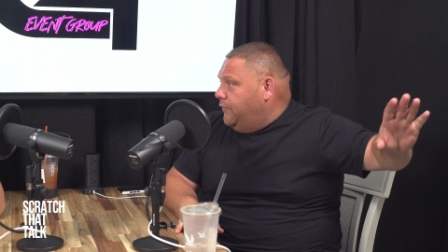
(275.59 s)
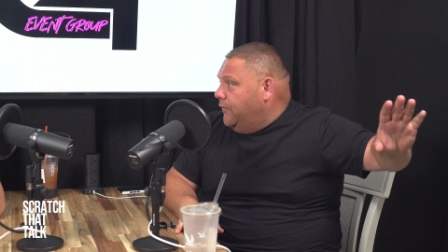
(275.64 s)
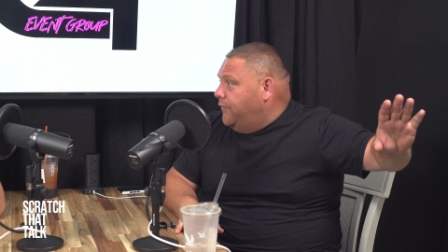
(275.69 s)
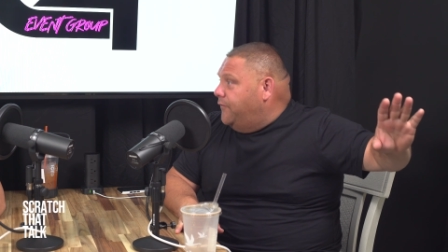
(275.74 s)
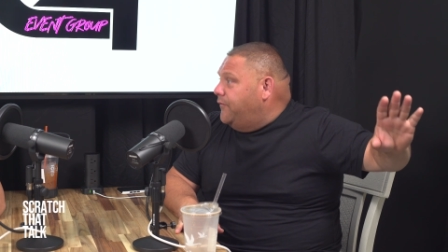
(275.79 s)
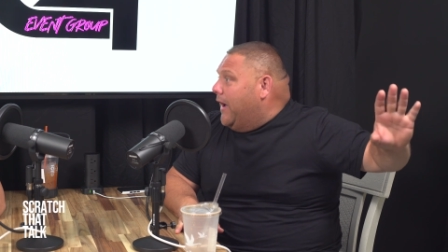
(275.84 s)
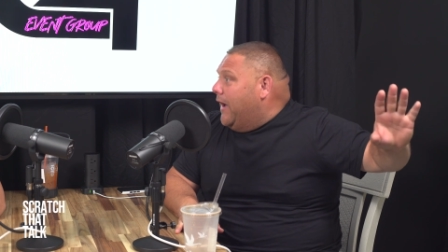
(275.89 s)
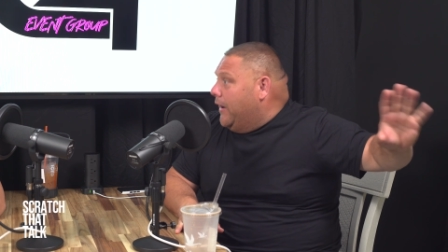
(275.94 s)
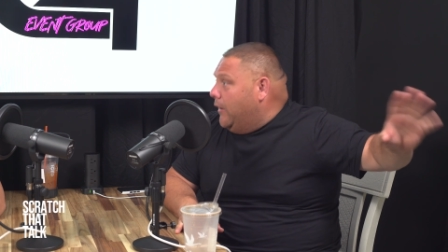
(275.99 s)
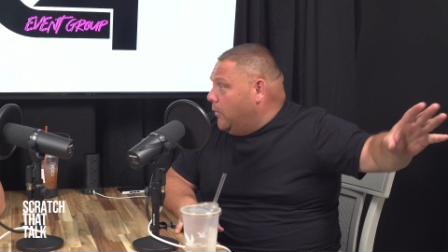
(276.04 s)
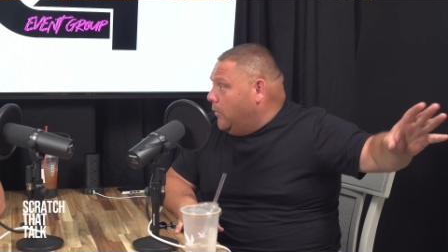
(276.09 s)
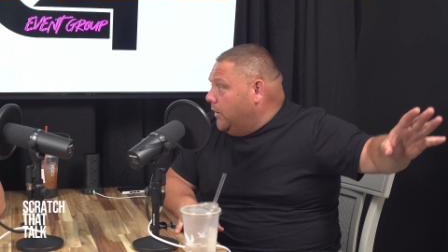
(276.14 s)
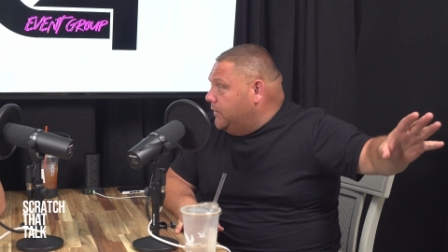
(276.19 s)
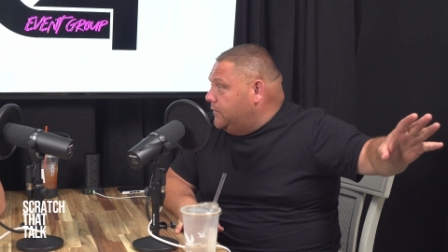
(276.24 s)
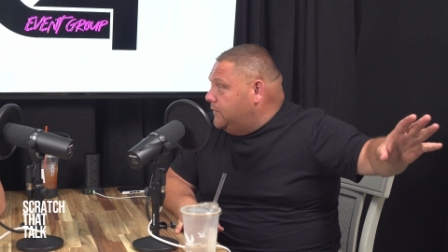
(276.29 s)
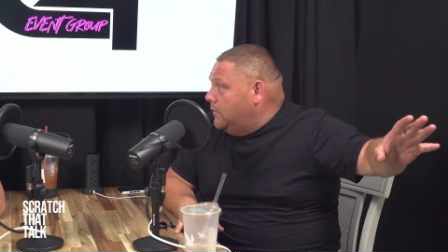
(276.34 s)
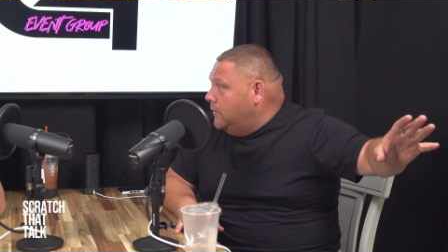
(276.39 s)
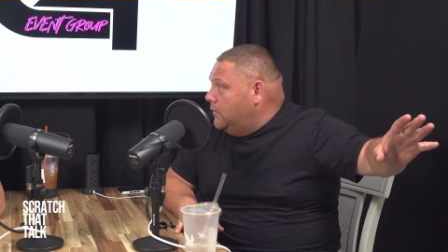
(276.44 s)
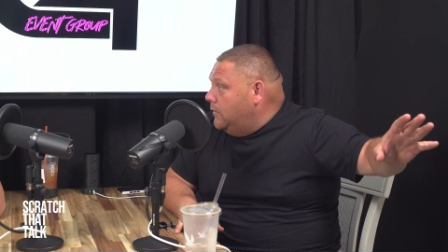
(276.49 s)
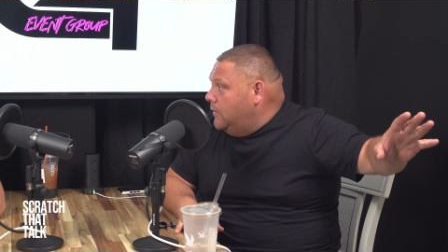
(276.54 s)
fireworks?
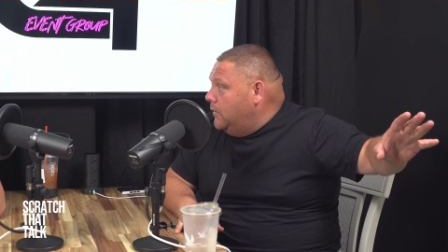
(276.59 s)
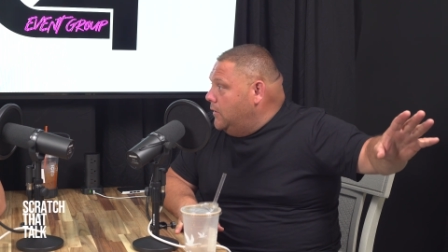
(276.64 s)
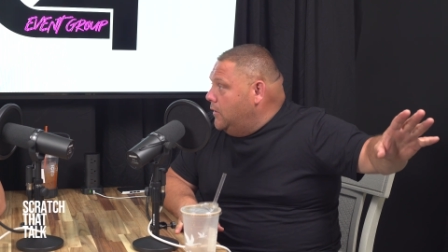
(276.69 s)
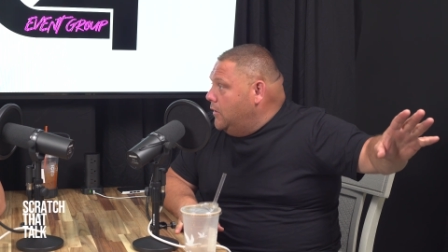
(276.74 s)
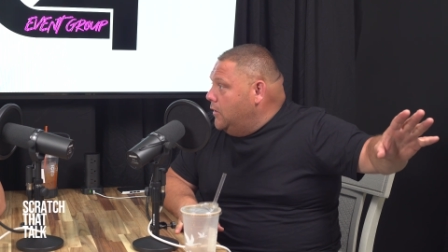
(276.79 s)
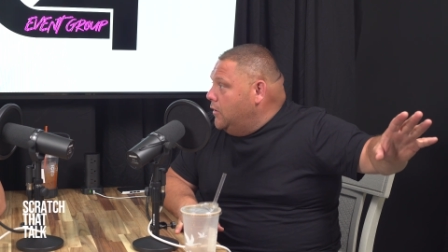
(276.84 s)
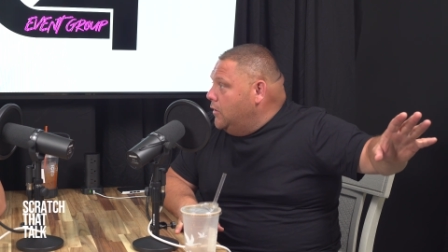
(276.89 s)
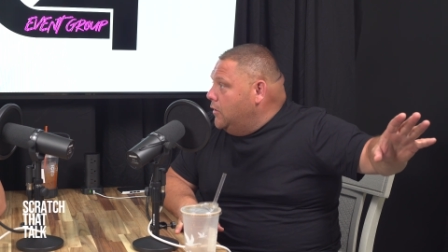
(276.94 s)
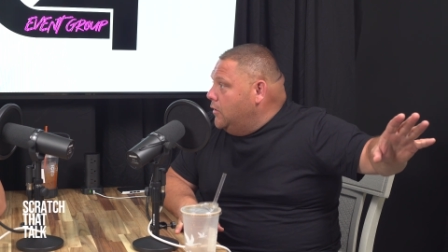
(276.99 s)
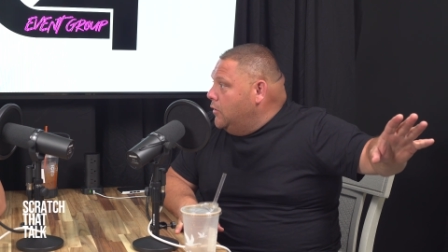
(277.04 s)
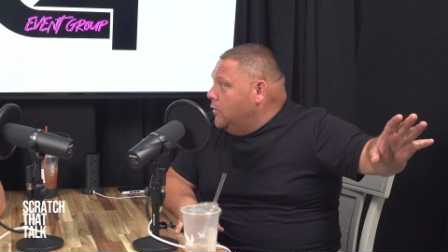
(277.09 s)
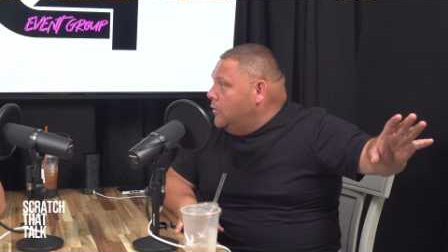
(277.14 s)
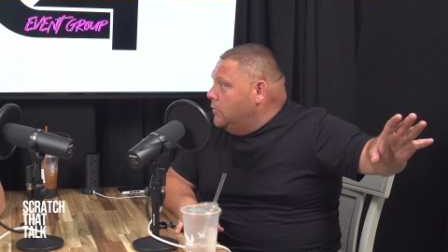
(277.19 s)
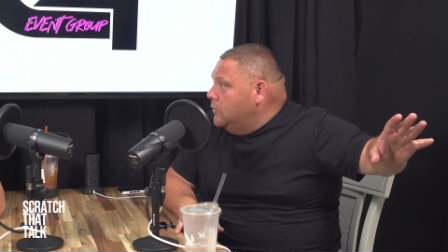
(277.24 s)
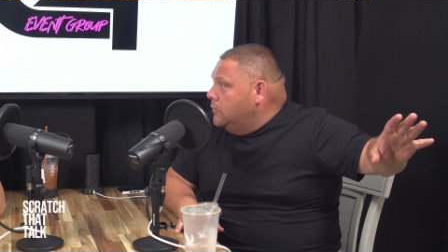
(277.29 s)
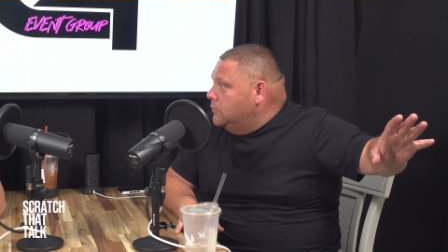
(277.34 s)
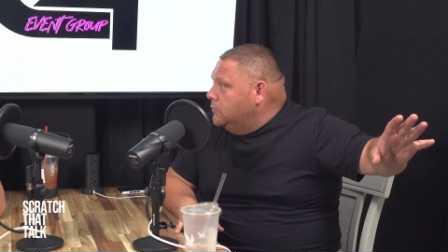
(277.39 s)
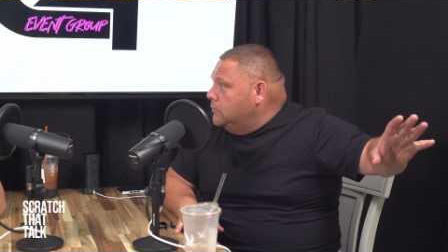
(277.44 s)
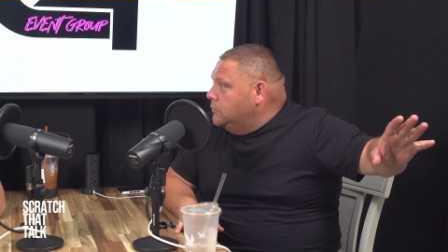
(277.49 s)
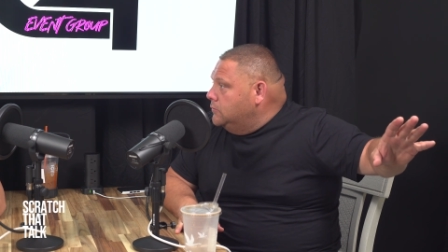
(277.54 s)

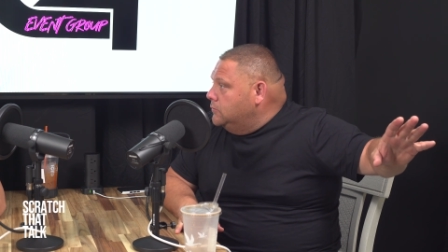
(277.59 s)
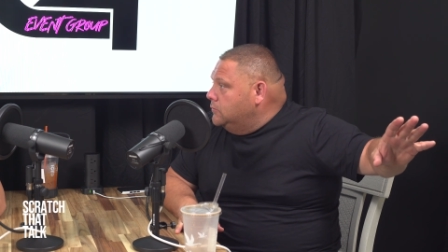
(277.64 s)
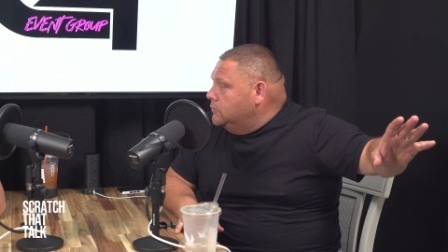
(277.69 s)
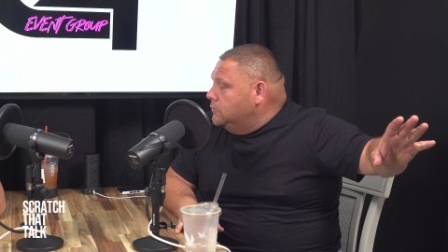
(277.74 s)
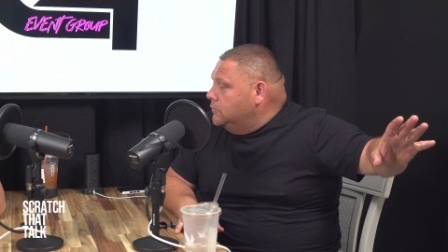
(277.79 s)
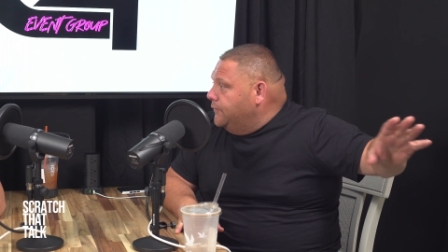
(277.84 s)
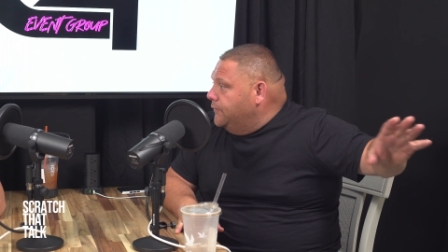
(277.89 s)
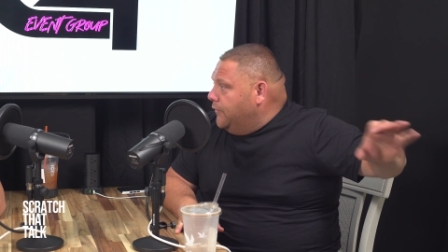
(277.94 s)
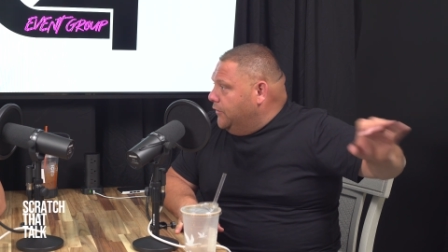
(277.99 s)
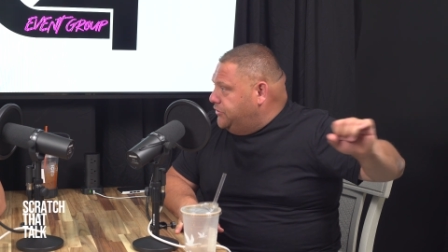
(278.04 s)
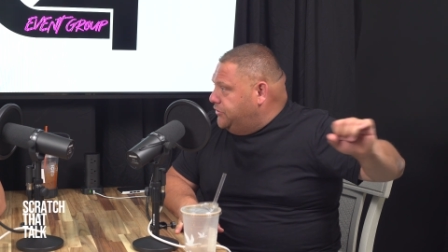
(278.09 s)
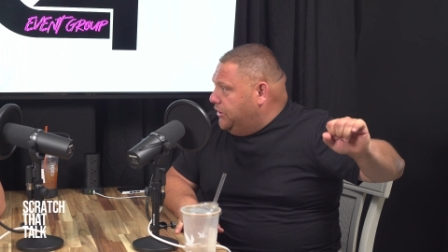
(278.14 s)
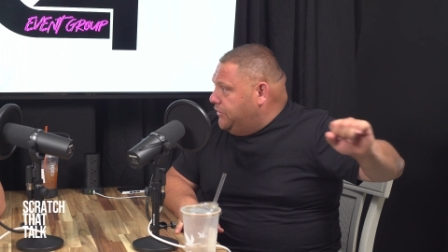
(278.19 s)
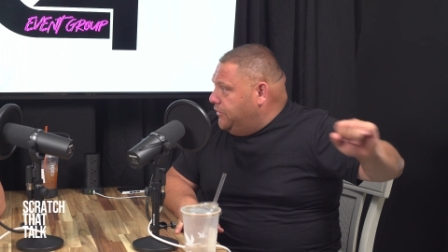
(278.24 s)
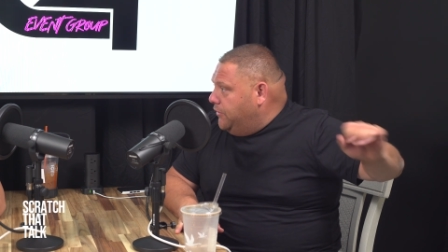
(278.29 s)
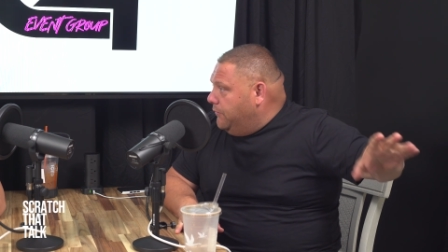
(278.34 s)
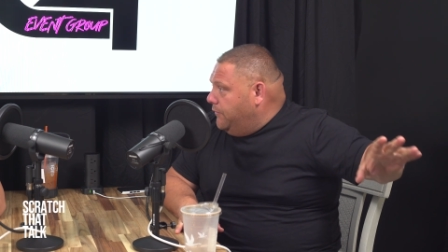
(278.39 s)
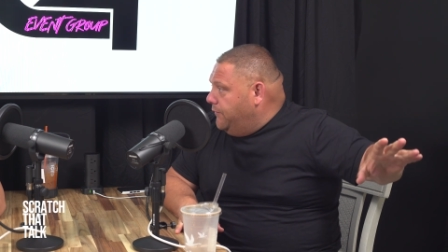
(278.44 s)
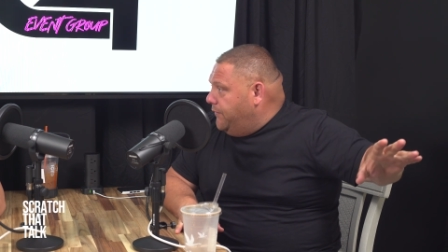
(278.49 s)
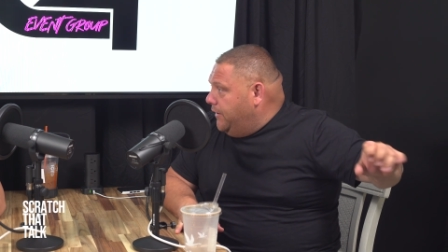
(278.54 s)
For a gender
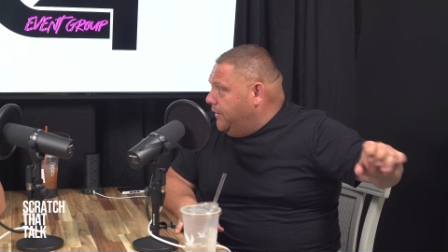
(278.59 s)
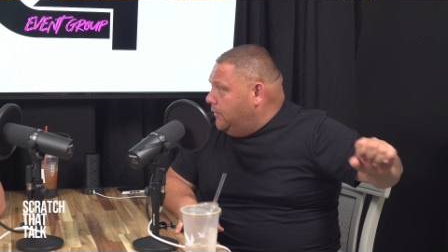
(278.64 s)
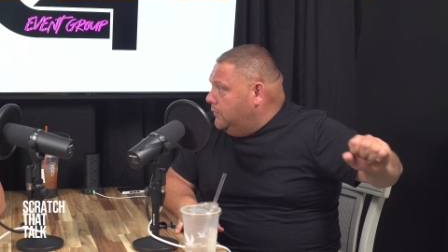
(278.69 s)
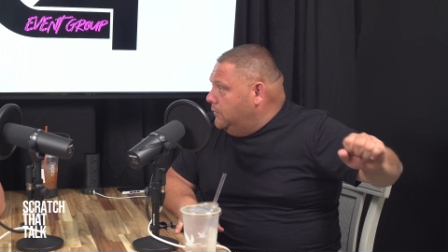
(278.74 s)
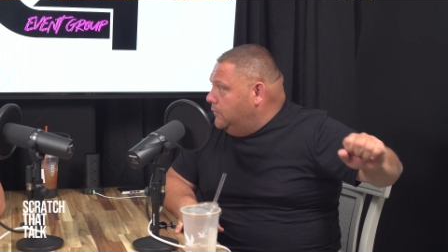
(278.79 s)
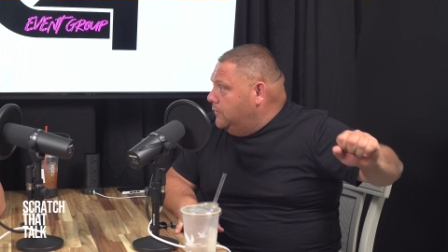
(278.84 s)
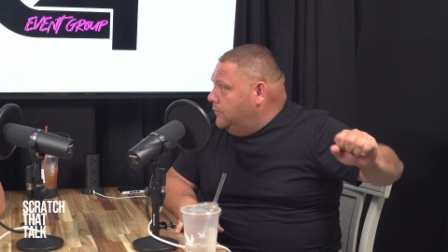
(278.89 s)
reveal?